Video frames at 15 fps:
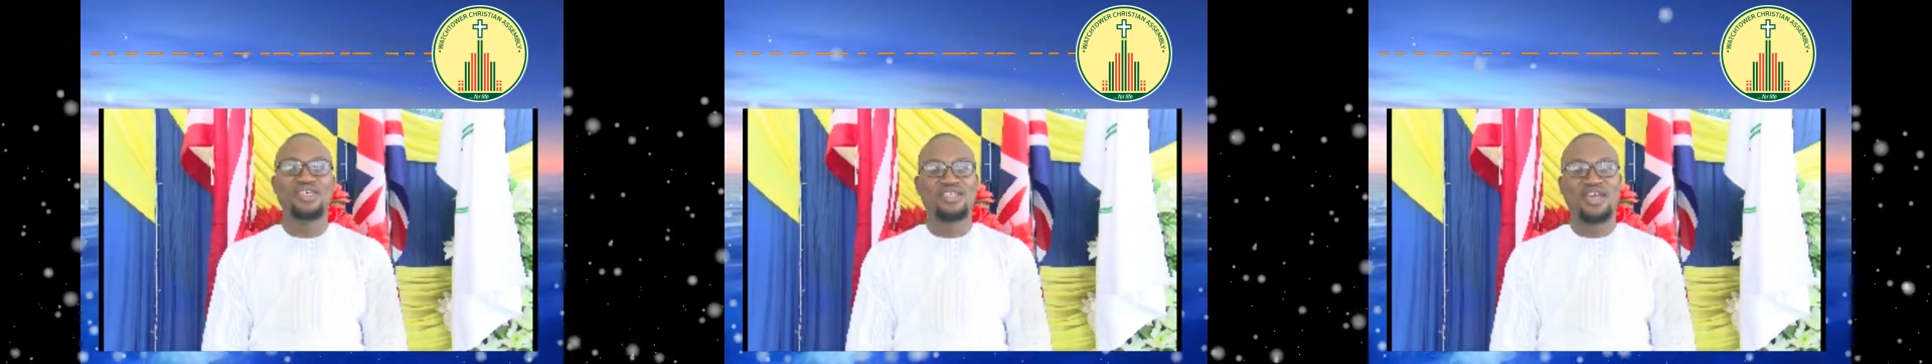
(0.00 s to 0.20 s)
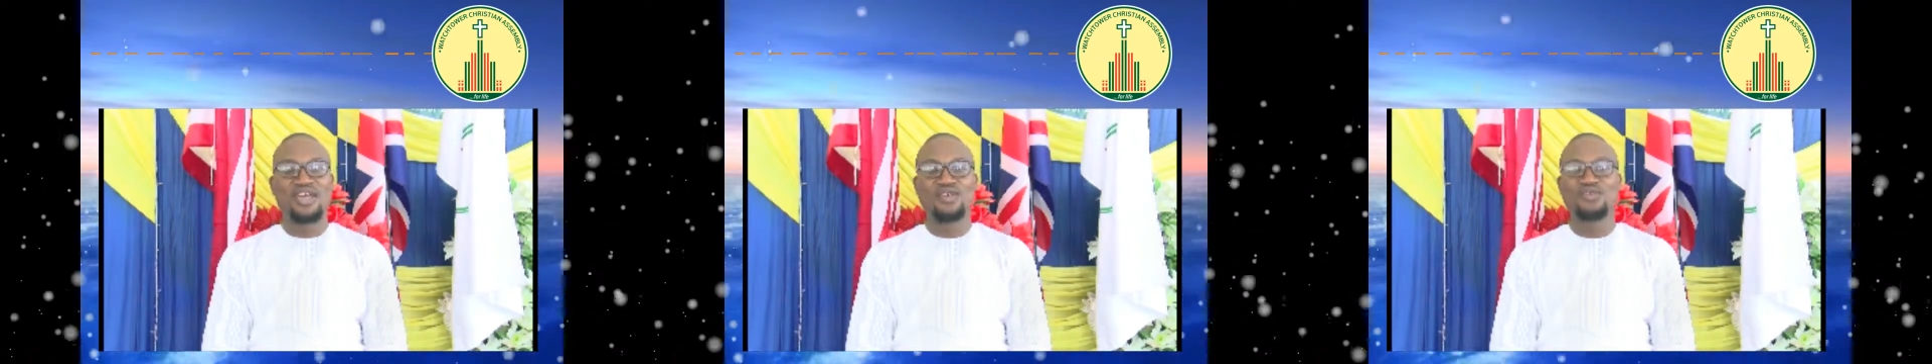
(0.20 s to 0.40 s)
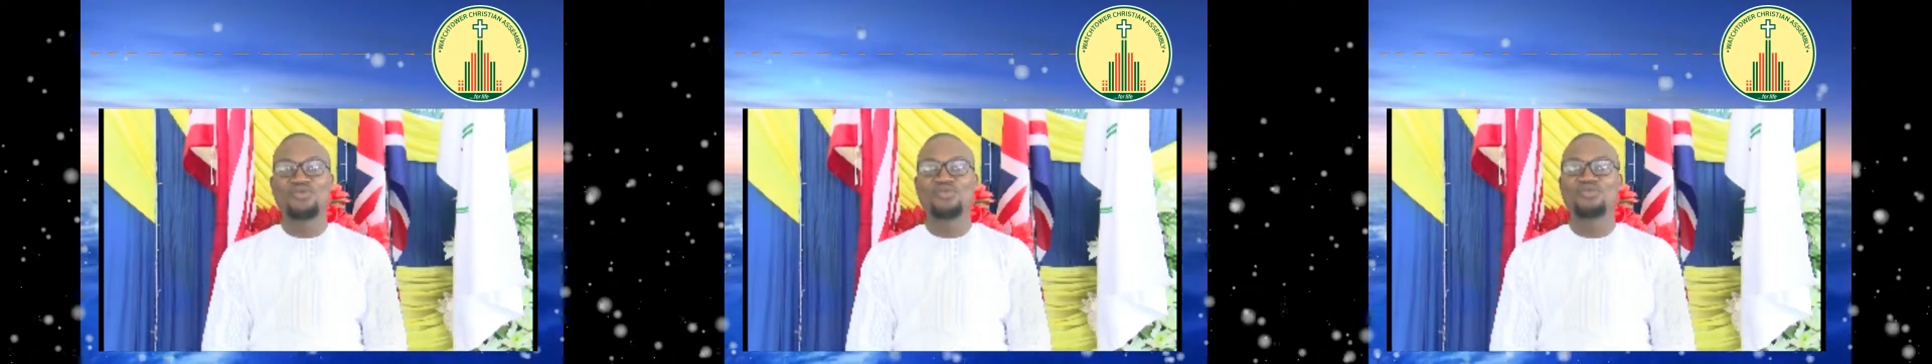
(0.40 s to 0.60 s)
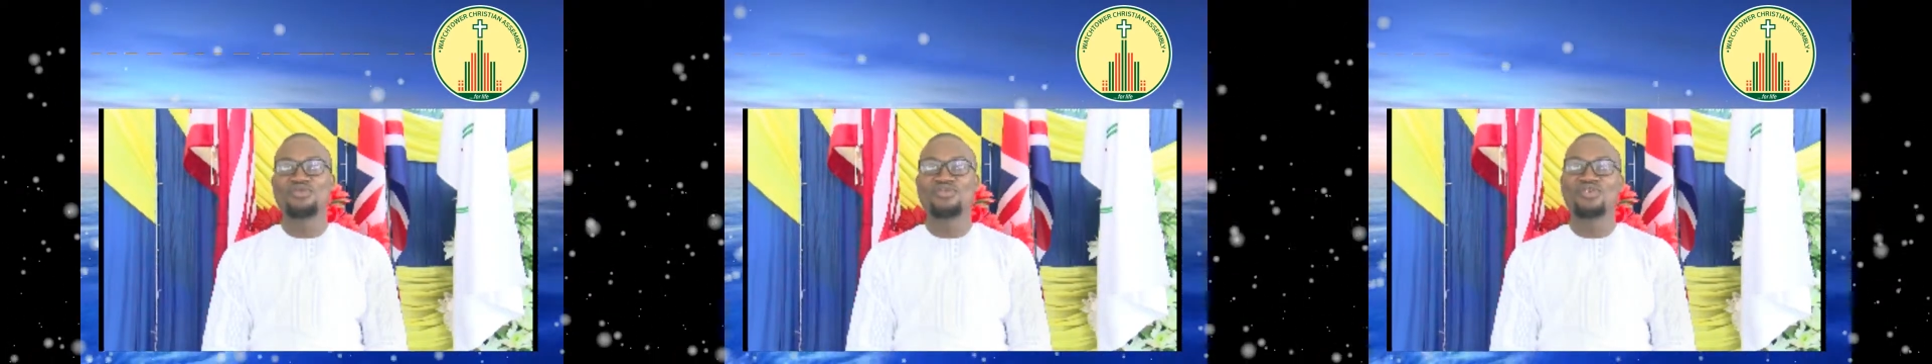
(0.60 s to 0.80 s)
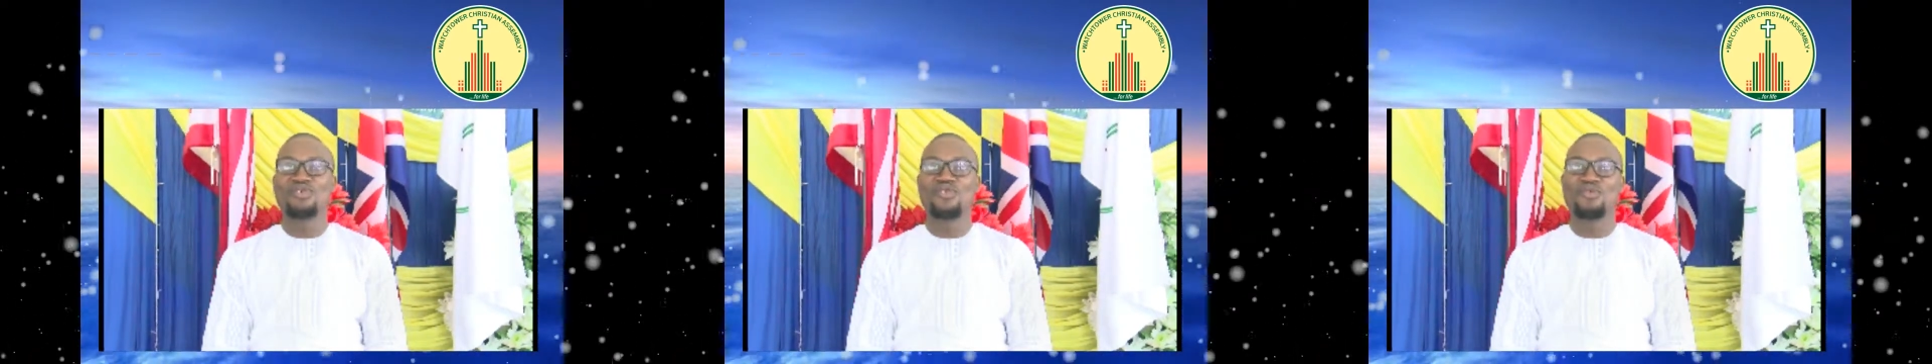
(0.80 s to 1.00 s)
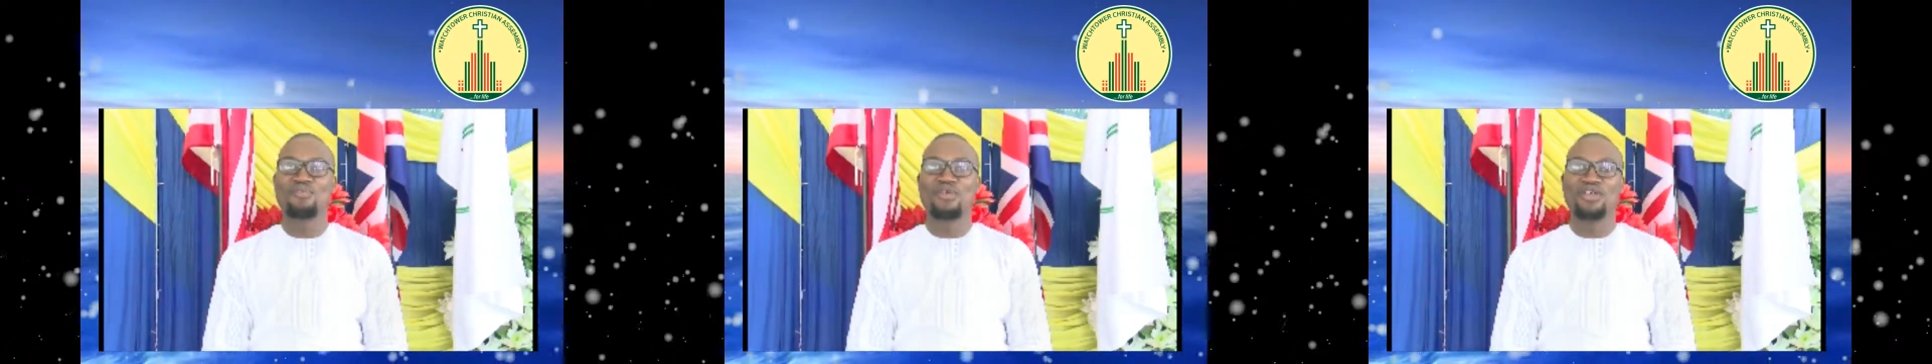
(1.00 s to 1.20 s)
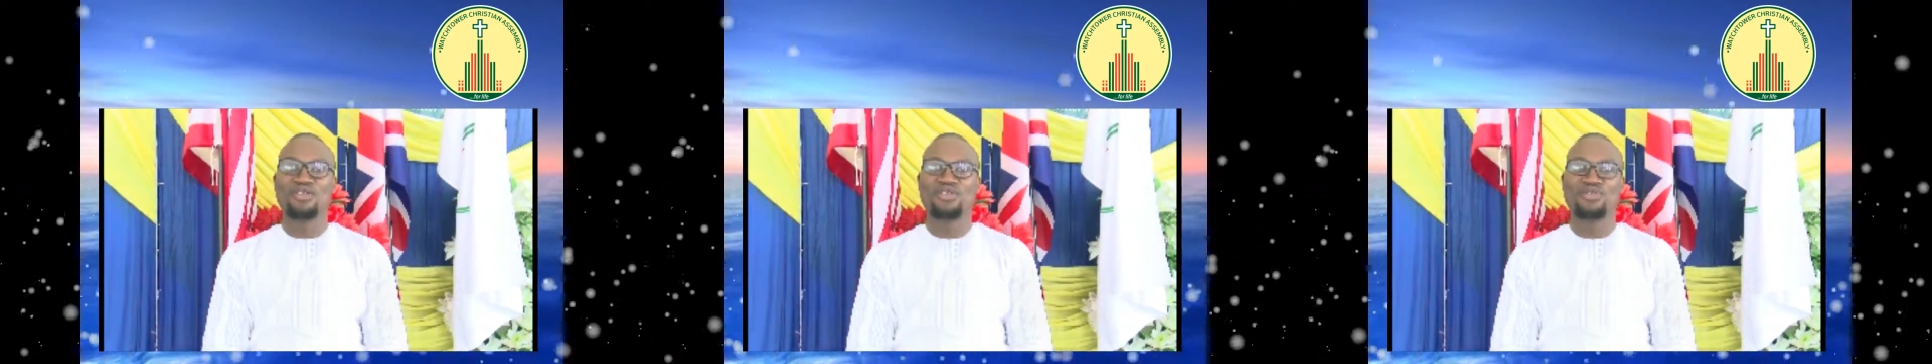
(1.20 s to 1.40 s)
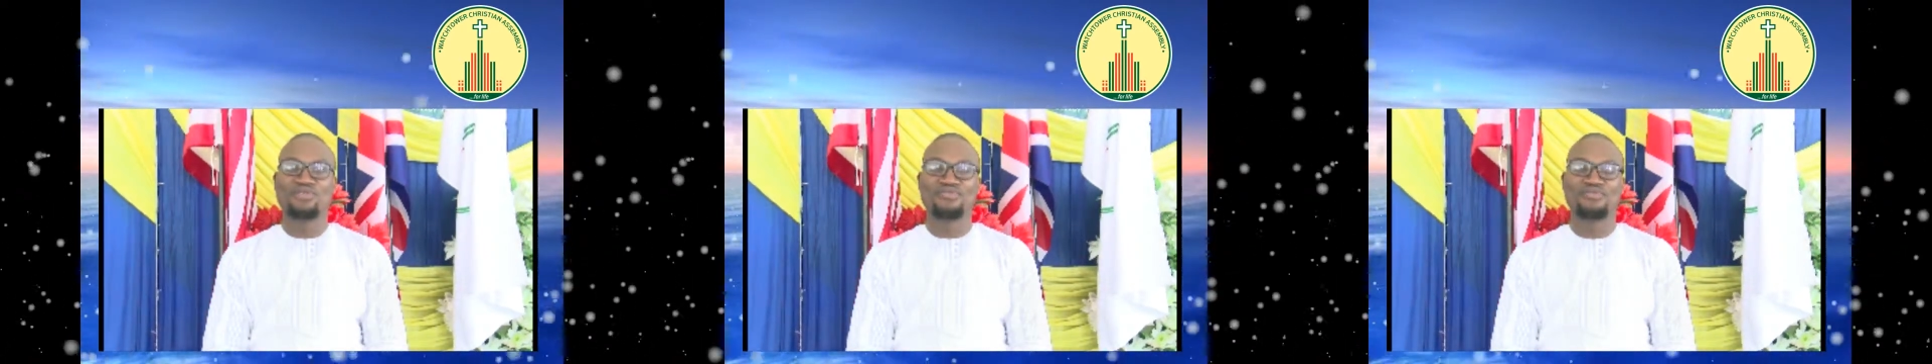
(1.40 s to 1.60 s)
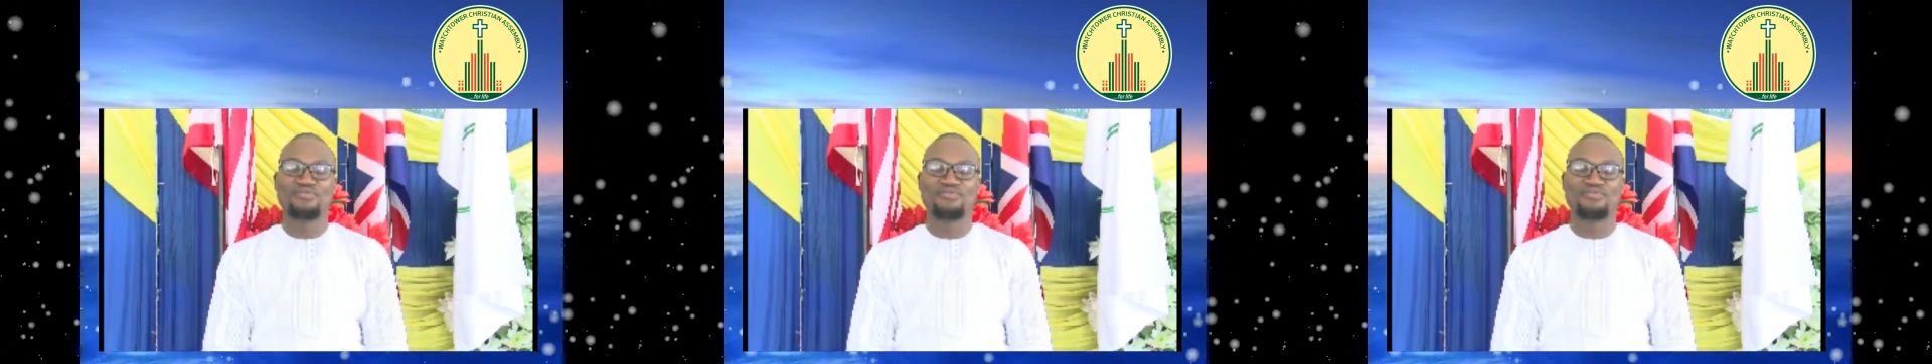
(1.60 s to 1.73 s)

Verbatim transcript: Thank you. God bless you.